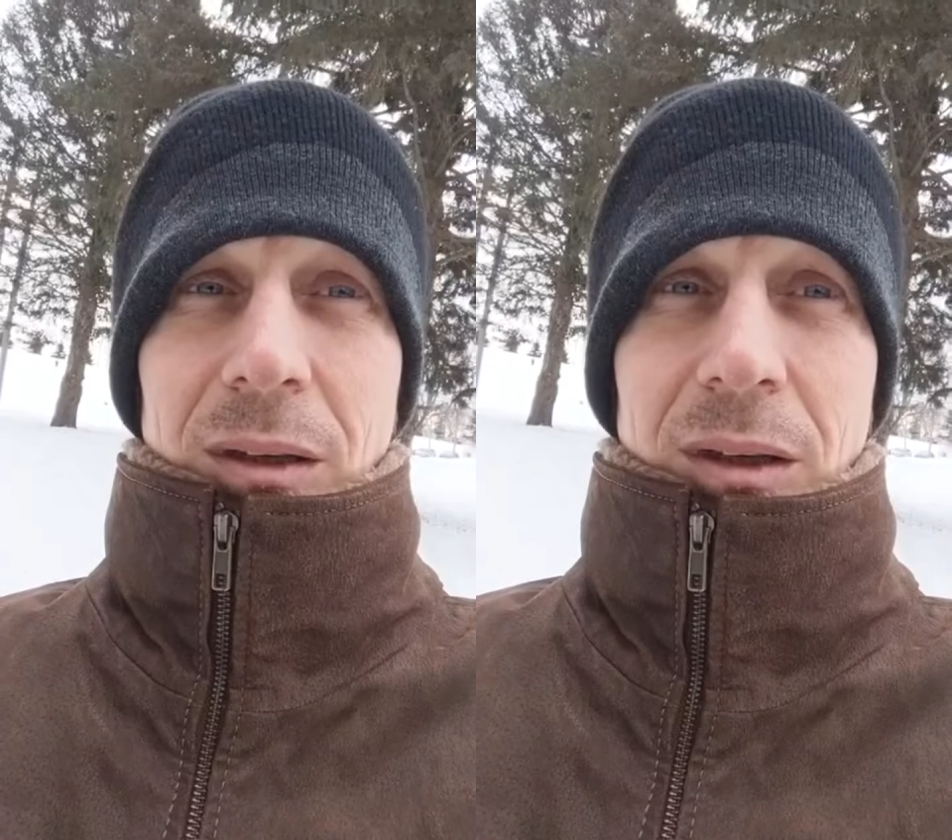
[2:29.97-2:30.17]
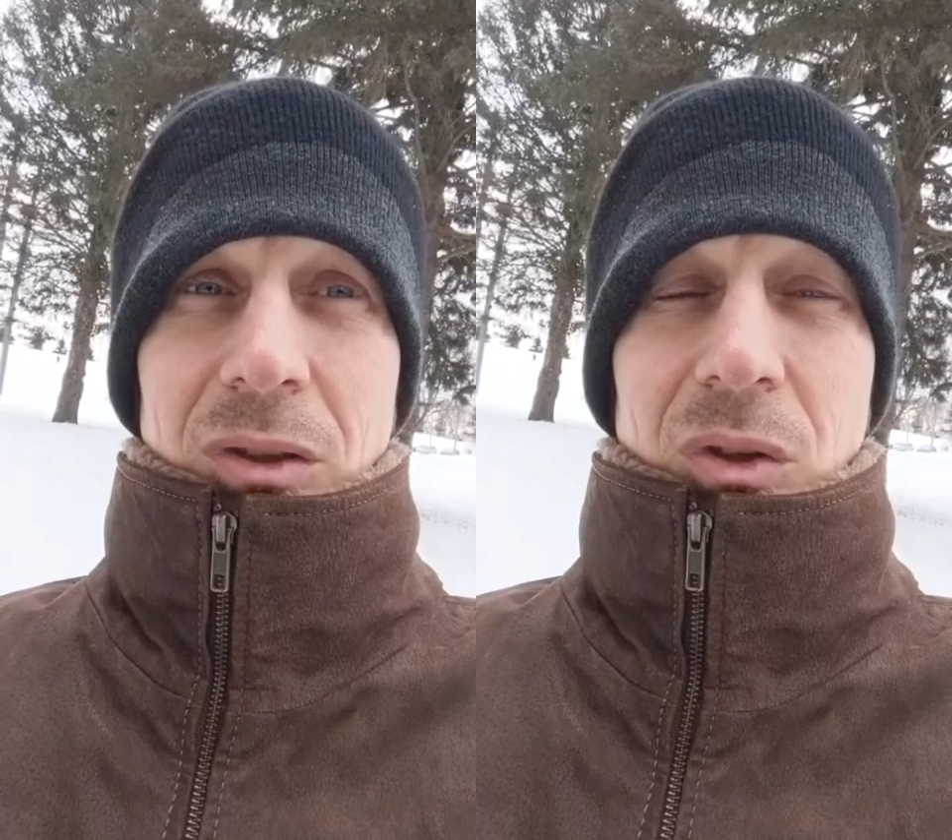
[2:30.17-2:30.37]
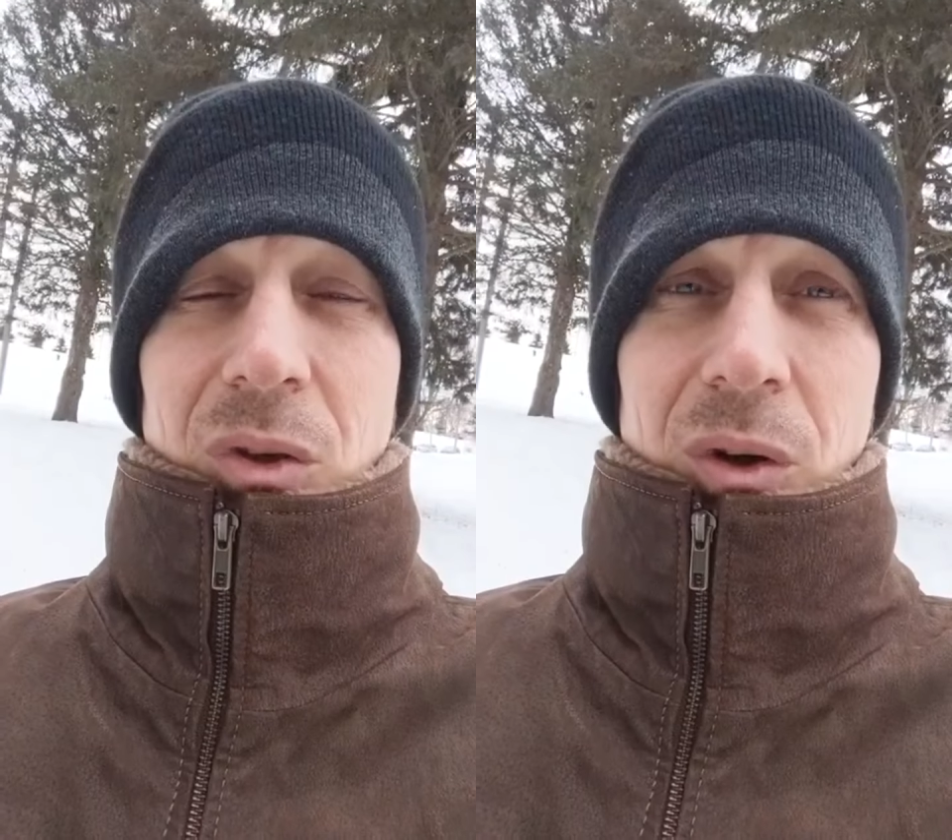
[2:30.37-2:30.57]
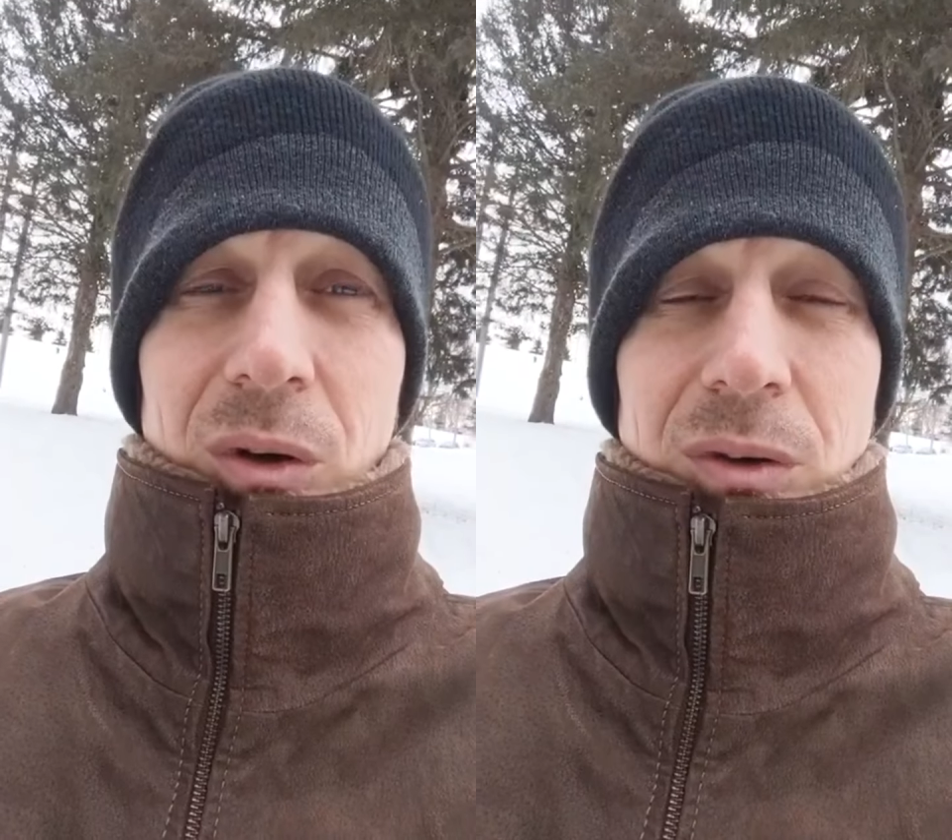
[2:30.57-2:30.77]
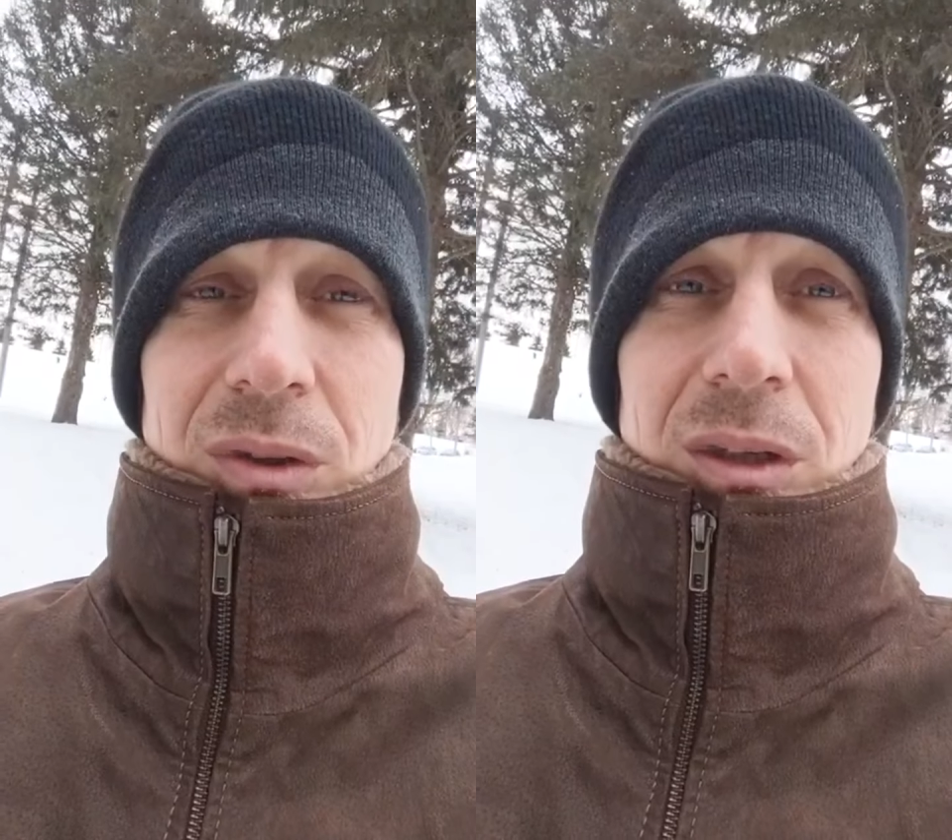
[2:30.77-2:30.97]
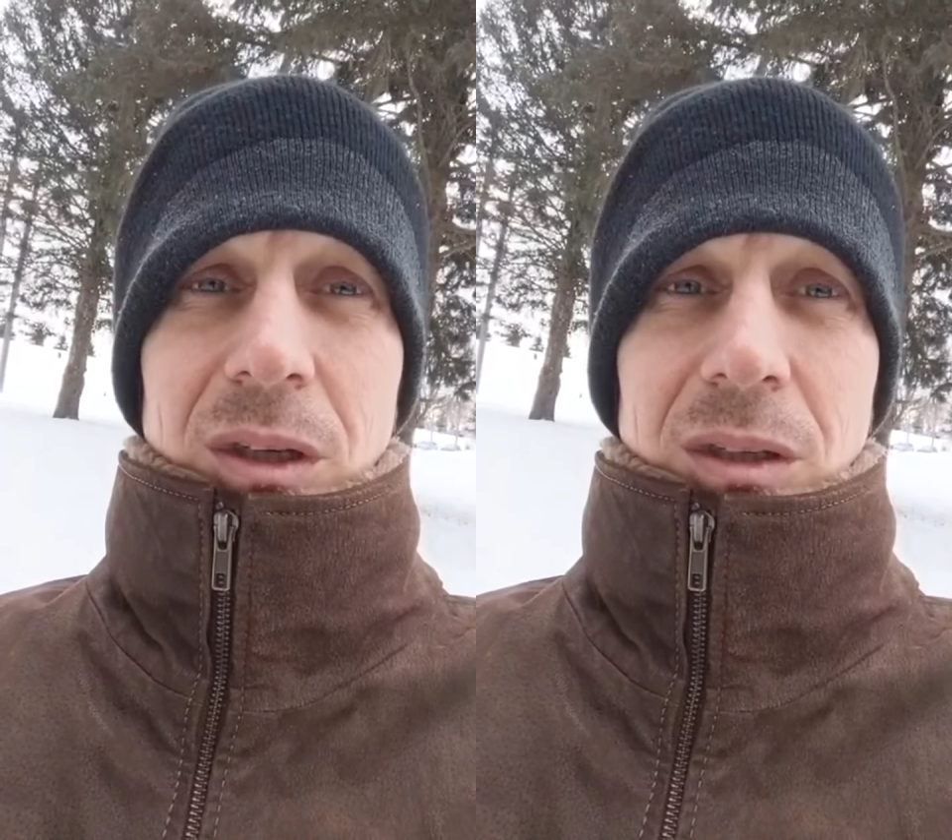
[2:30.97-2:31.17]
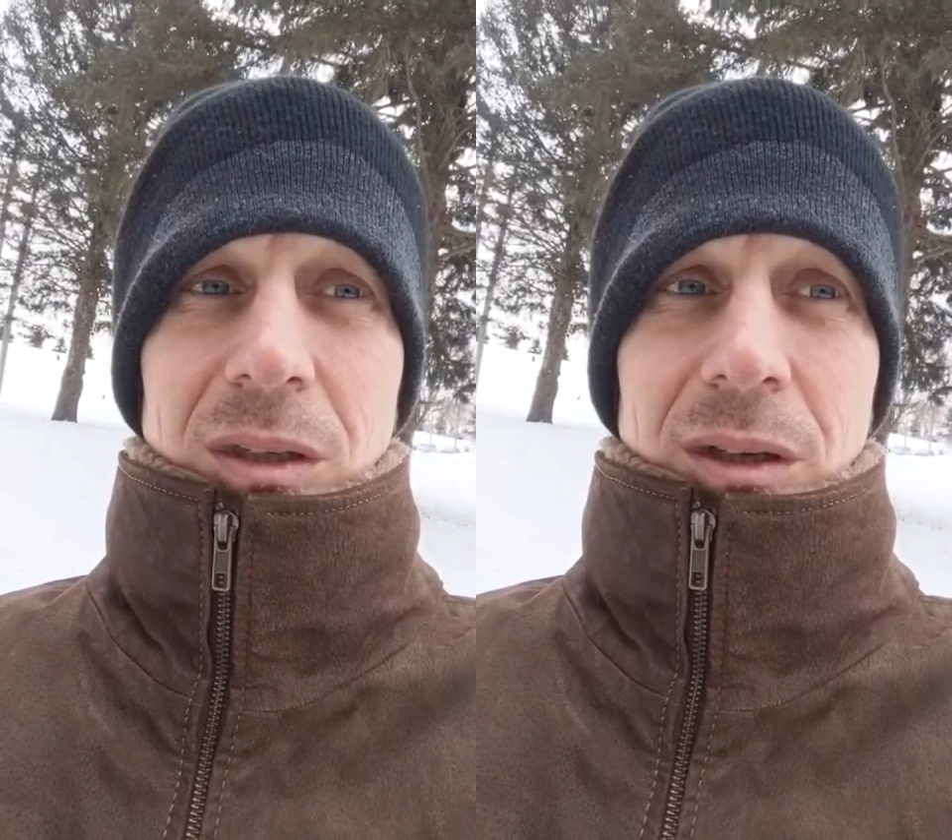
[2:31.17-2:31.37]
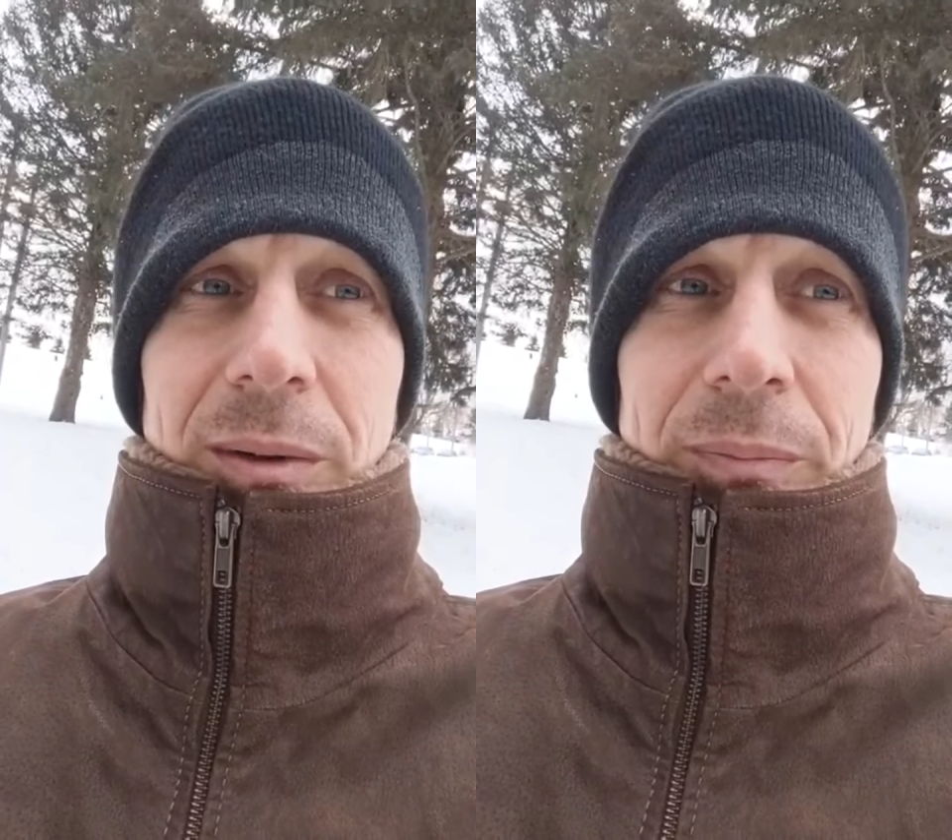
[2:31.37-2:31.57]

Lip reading: digital currencies,